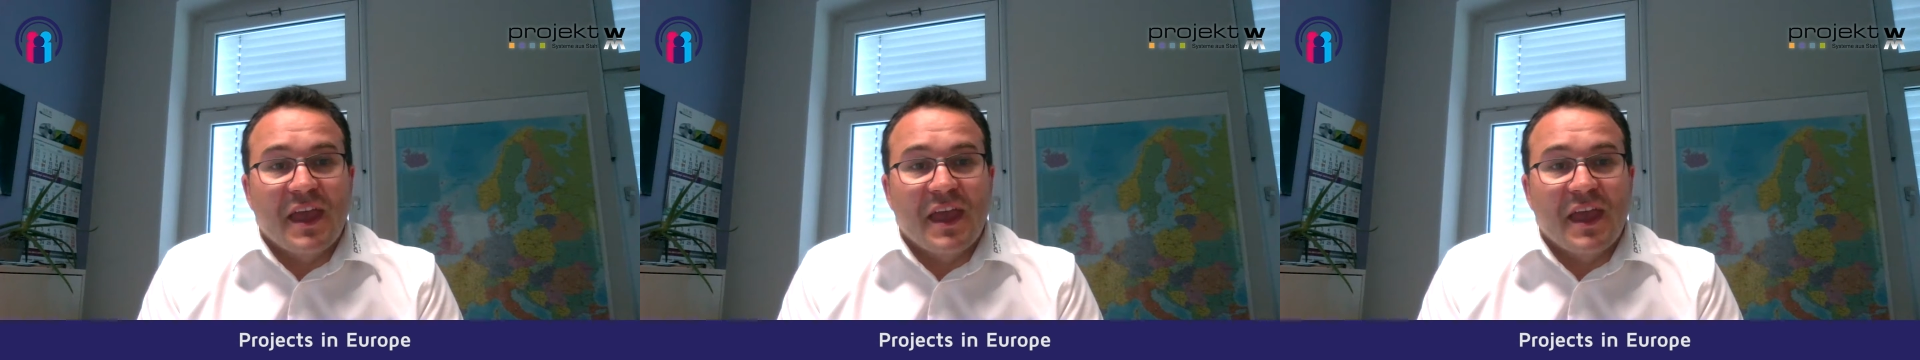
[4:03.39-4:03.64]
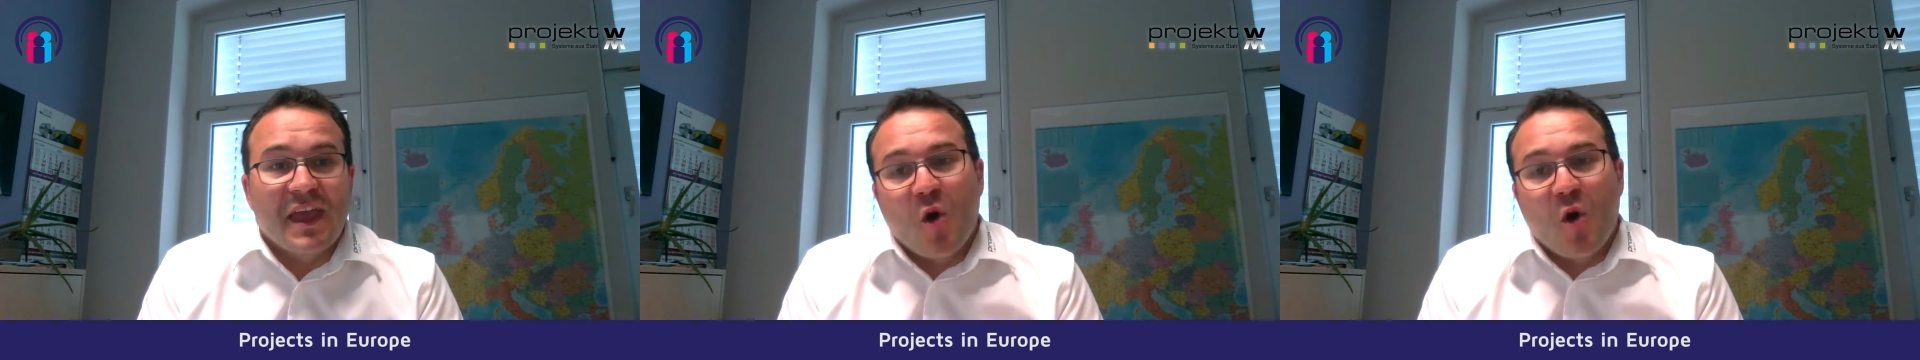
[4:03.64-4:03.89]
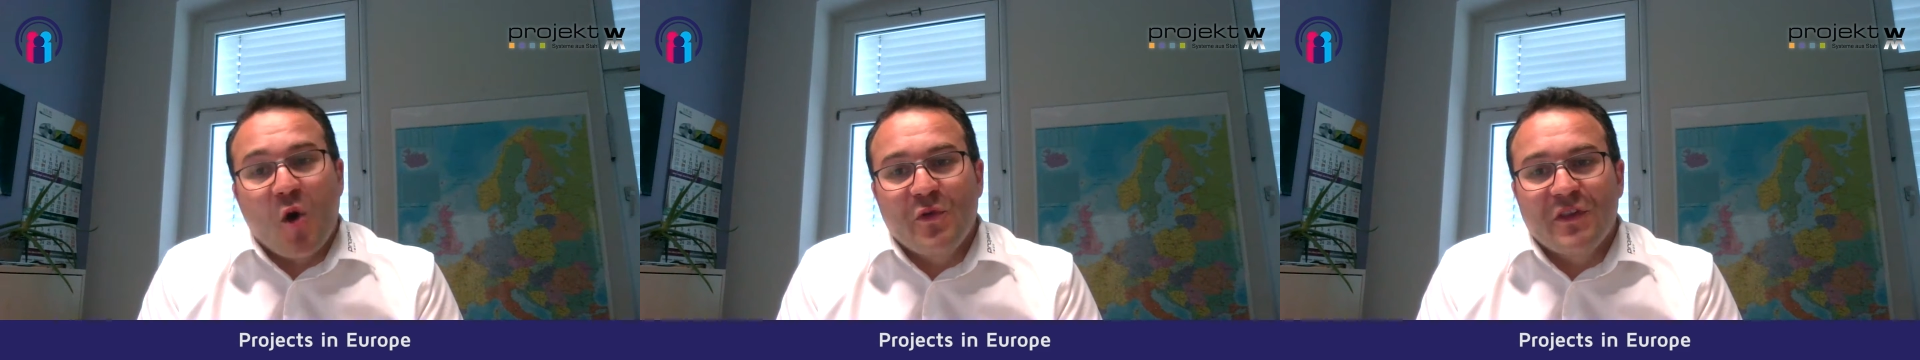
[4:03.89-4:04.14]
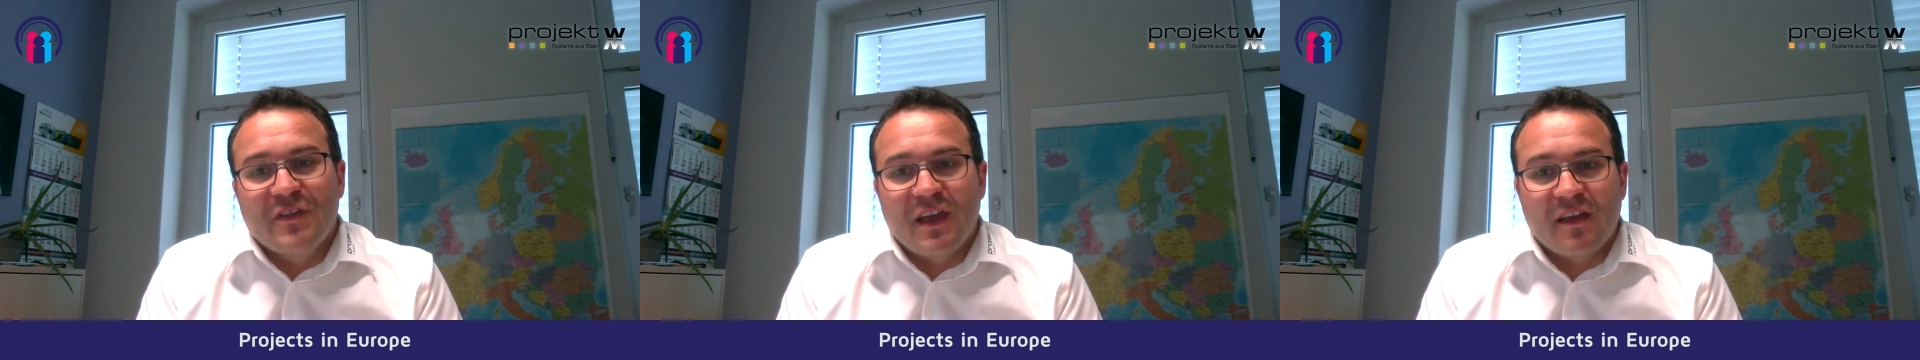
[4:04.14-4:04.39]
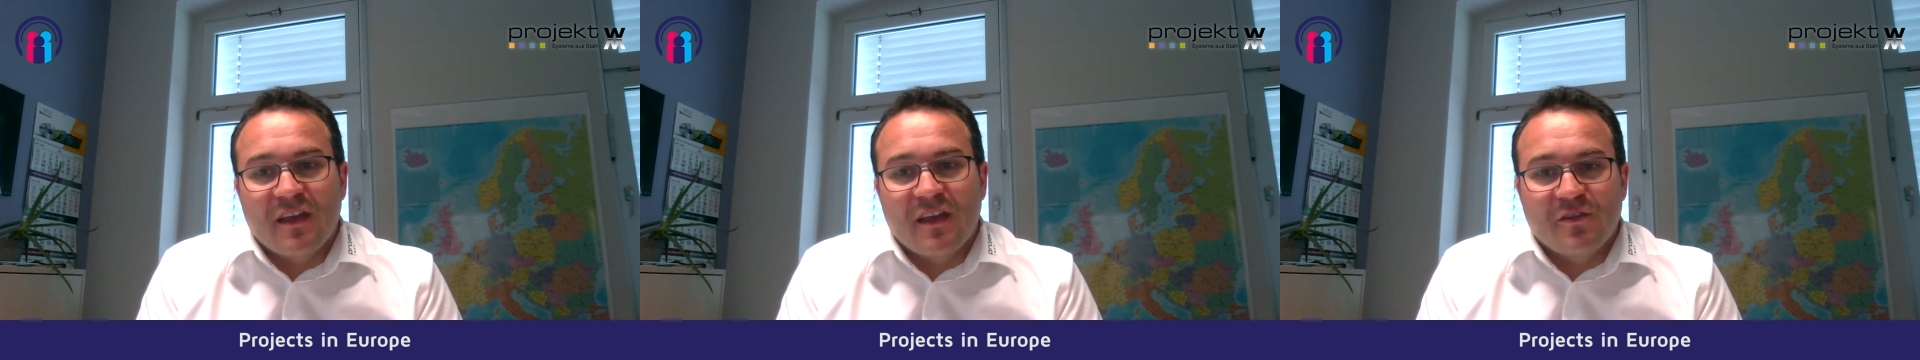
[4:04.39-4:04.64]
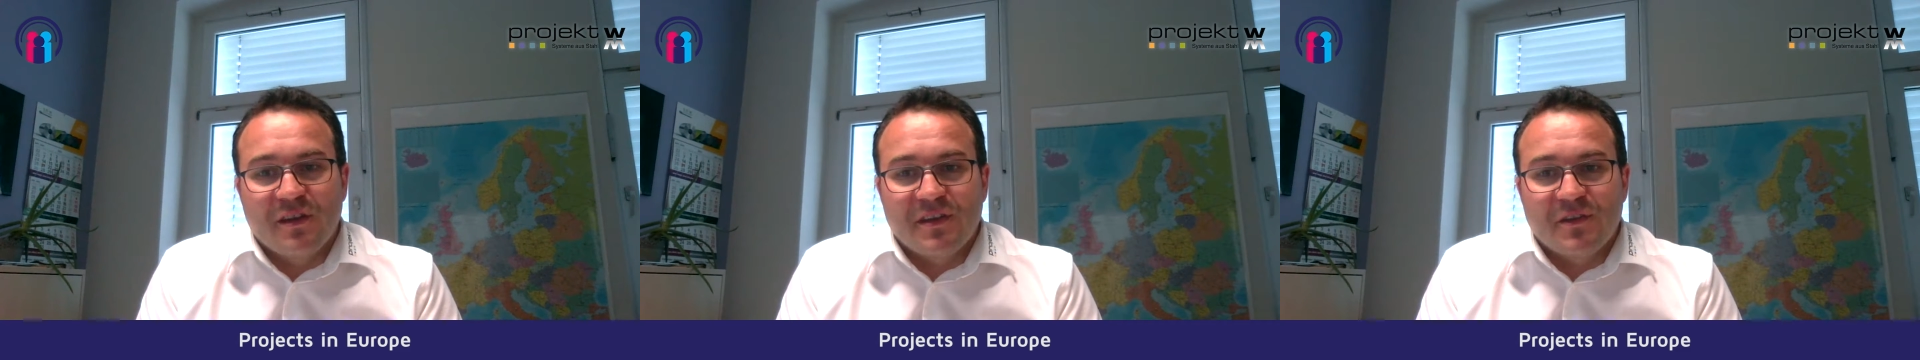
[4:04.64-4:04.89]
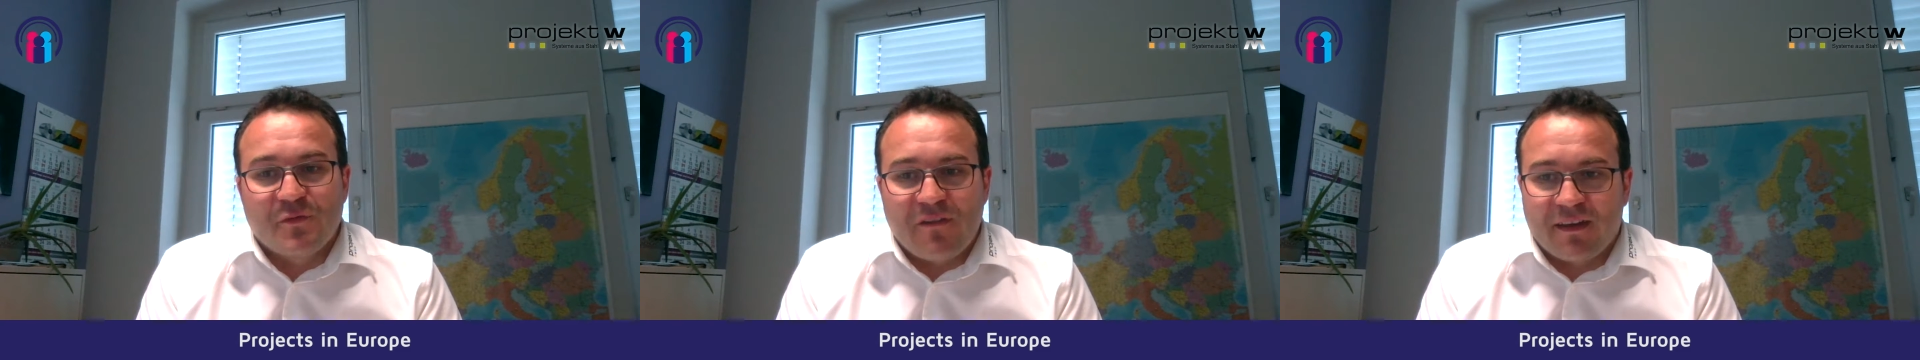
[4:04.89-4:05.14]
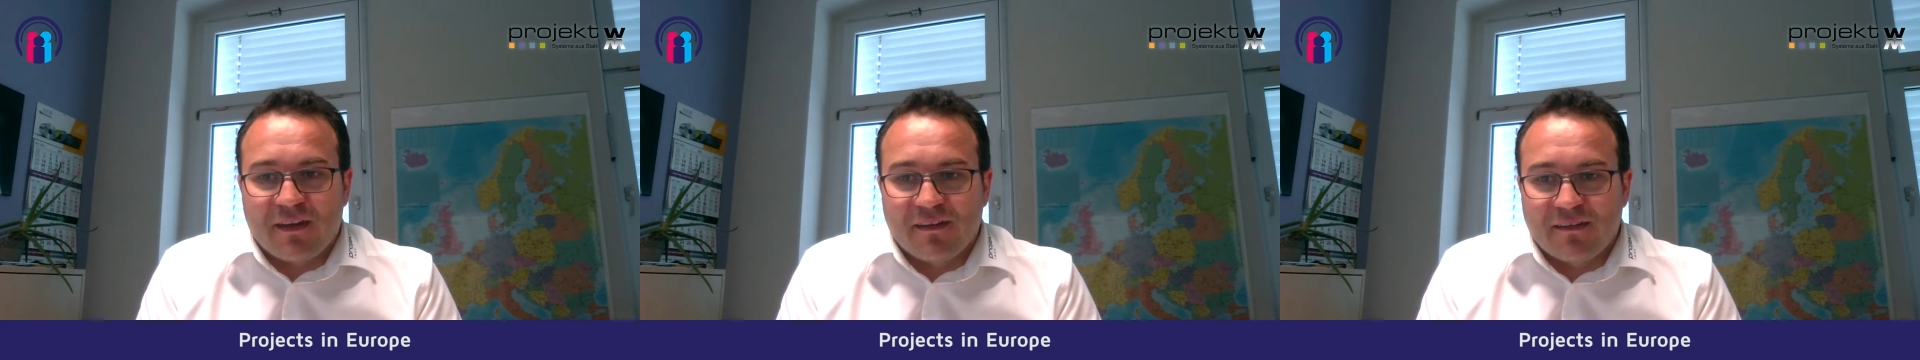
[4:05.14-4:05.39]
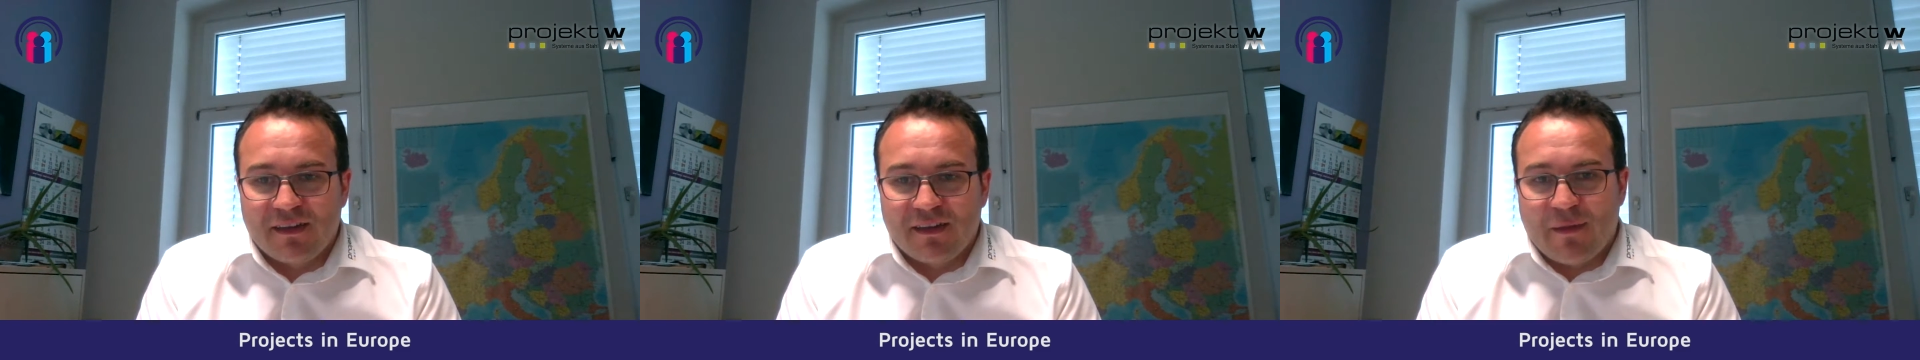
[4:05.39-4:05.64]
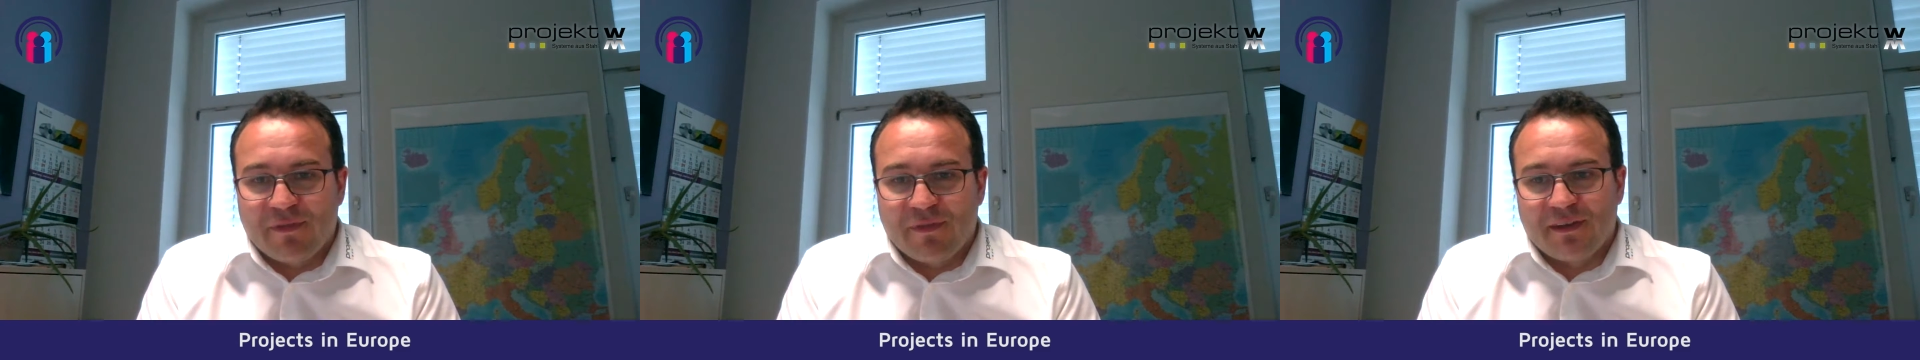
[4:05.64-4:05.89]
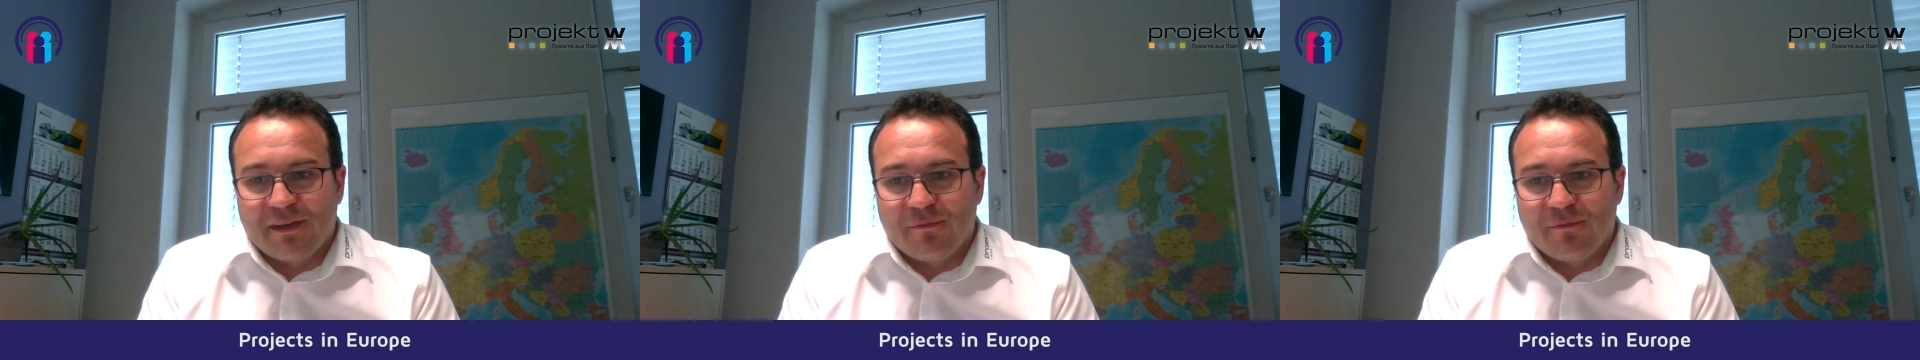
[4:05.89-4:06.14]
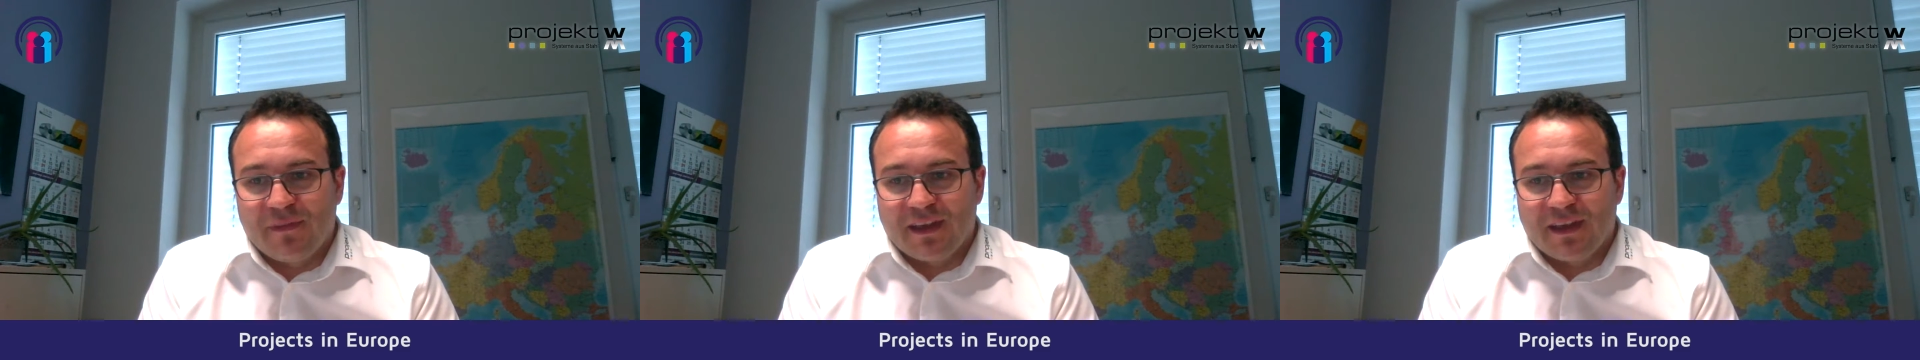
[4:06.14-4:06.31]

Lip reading: And I hope we see us on INTEGRA-pw in Amsterdam